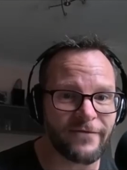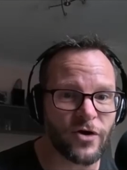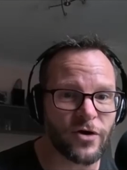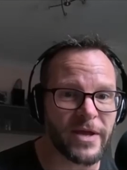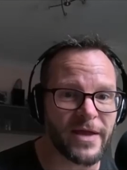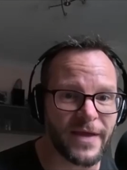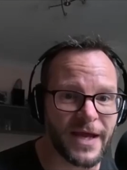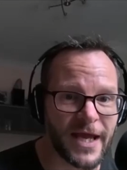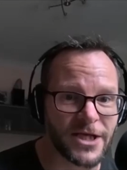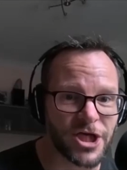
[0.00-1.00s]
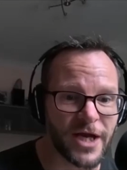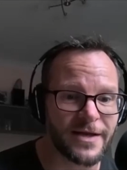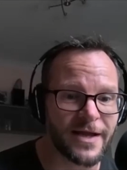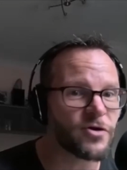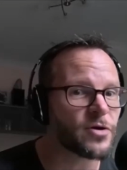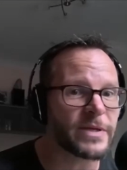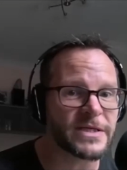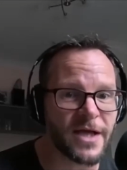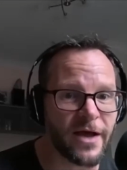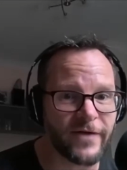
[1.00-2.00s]
be in the kitchen. They've got to be
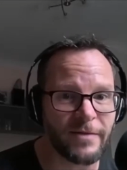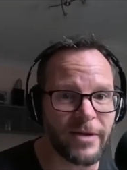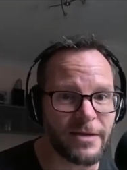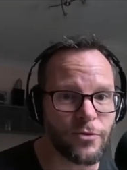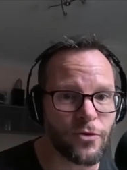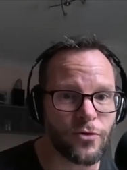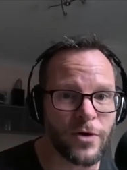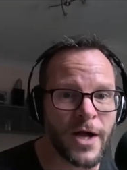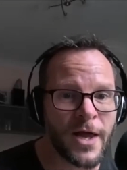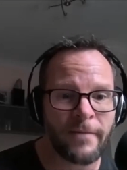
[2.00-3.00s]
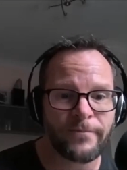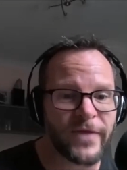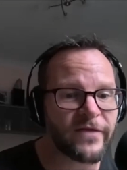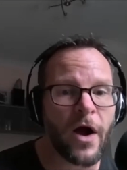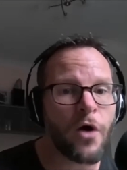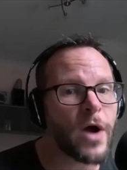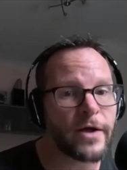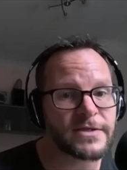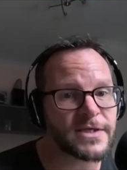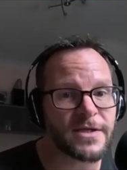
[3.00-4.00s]
serving people. There's a whole
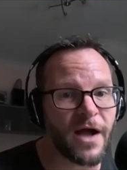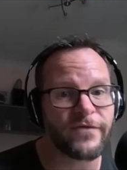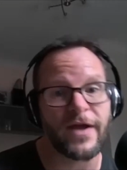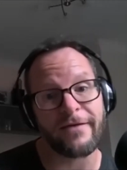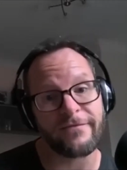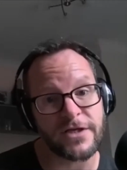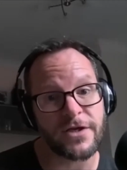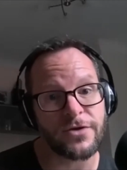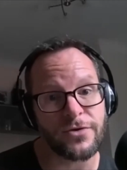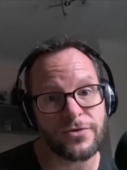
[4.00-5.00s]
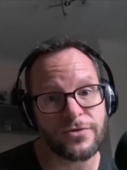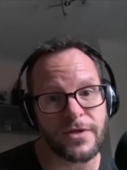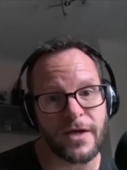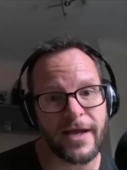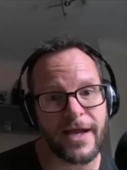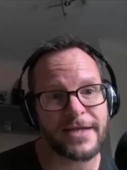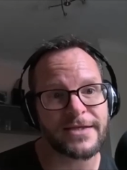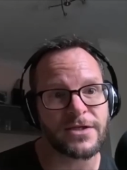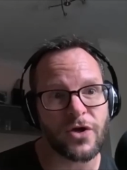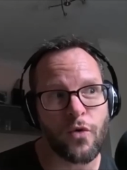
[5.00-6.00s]
host of stuff you have to do that
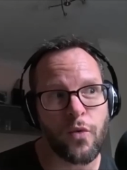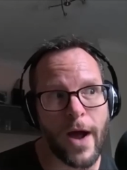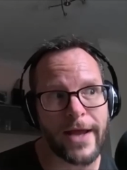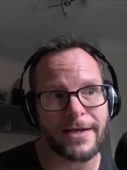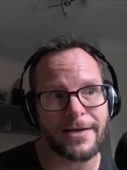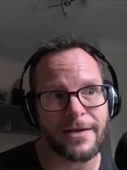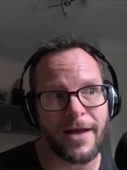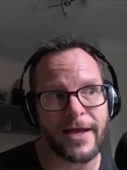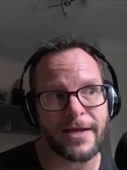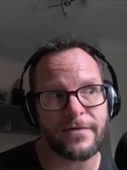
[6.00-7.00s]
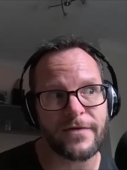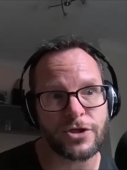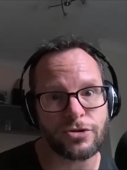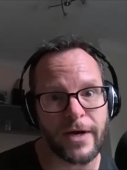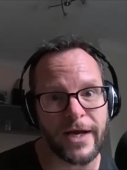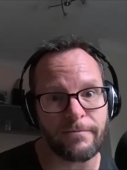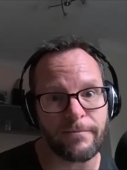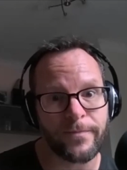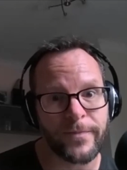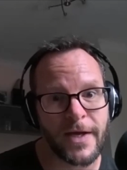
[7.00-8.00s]
isn't quite like the dream.
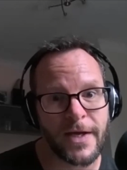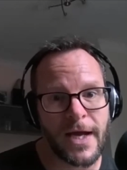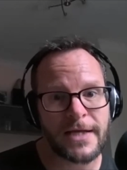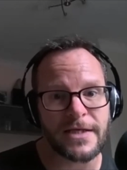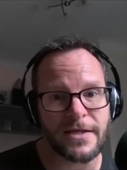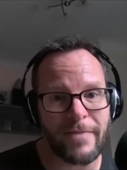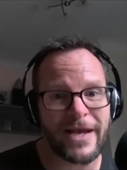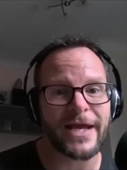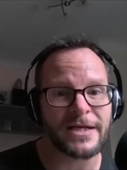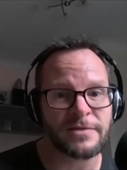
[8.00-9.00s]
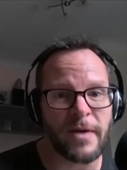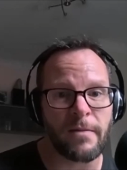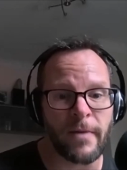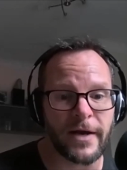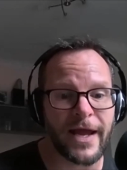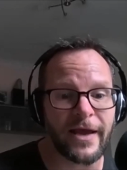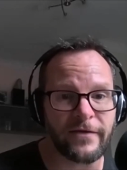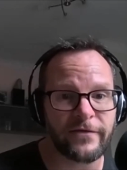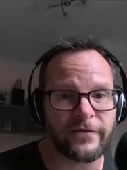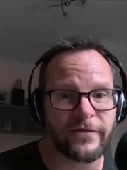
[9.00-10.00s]
So the mini experiment is